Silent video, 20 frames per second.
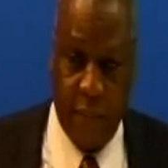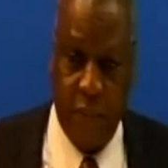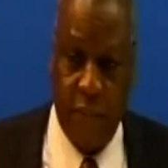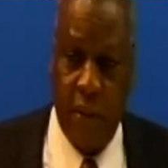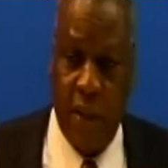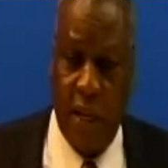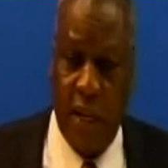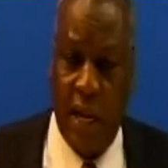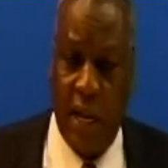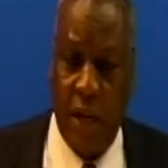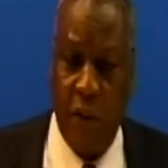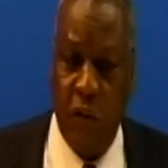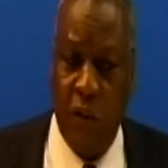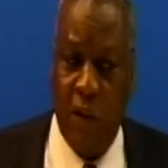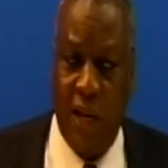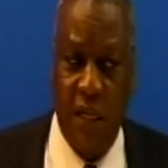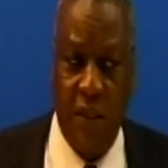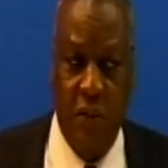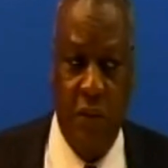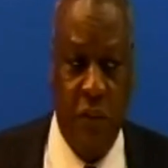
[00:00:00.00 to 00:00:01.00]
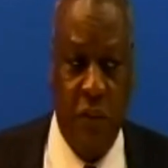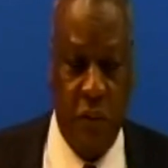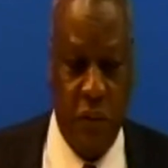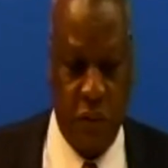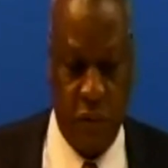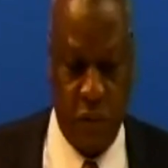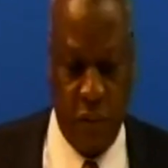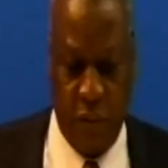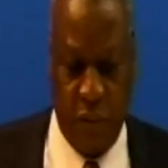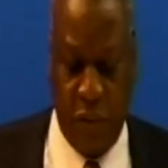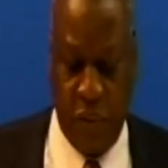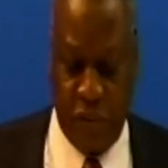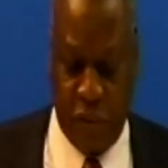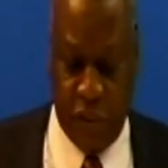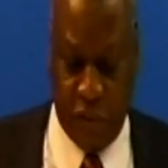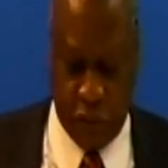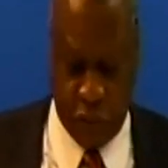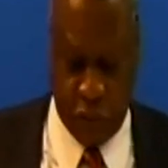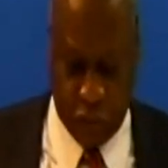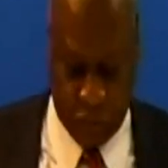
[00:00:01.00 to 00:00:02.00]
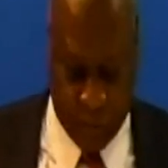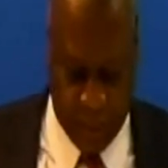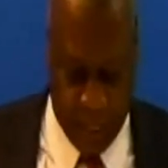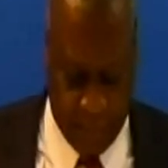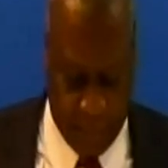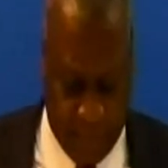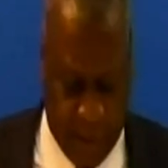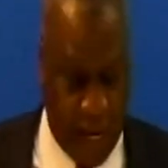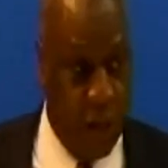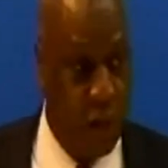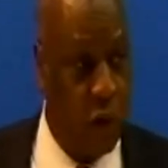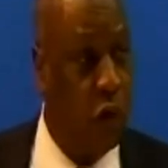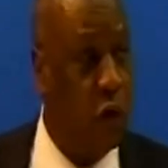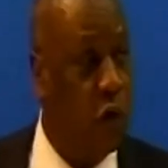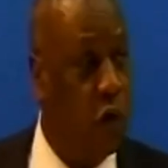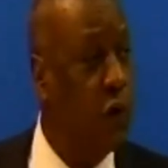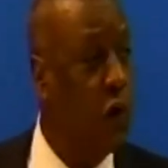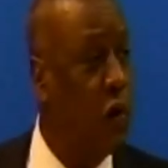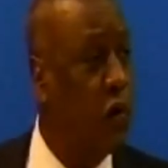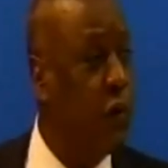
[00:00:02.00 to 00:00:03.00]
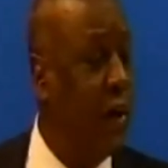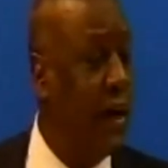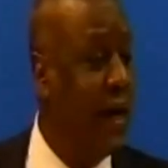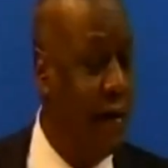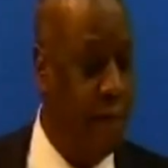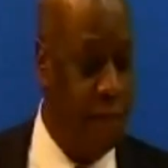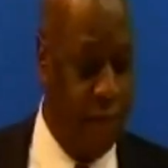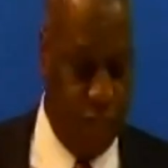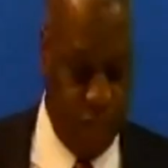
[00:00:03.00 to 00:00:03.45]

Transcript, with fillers: and I would like to introduce their bio, although you have